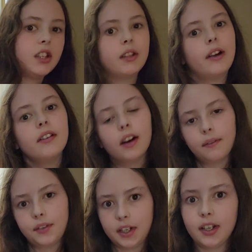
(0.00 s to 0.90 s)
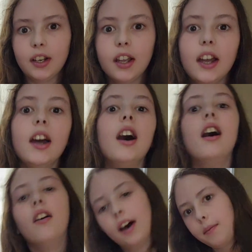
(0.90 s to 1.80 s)
So I loved it.
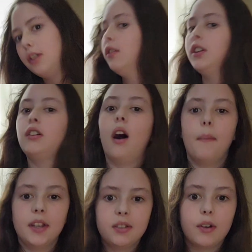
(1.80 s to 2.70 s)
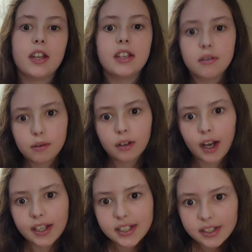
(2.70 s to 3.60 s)
Let me know in the comments what you
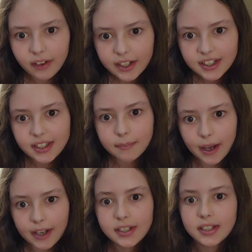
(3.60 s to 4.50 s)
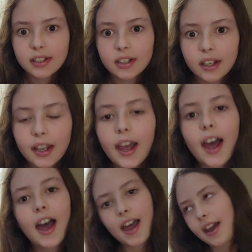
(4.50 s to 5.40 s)
guys liked the best,
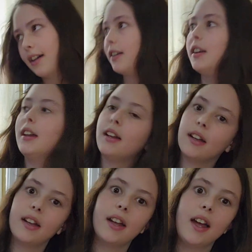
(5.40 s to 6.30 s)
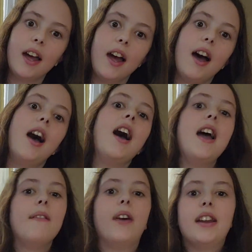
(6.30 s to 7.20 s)
and
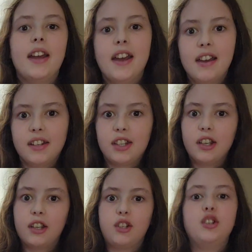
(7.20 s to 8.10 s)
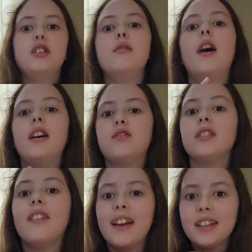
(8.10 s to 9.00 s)
if I hit
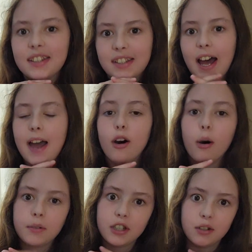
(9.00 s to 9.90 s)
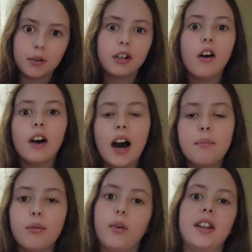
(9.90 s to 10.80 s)
200 likes, I hope to do a
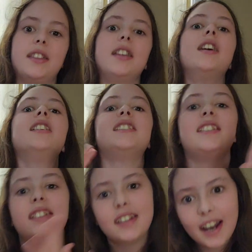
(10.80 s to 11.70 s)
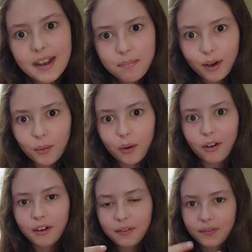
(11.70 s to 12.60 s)
collab with
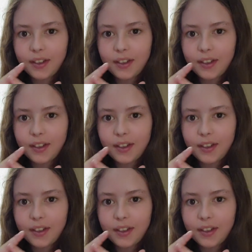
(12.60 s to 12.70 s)
SSSniperwolf.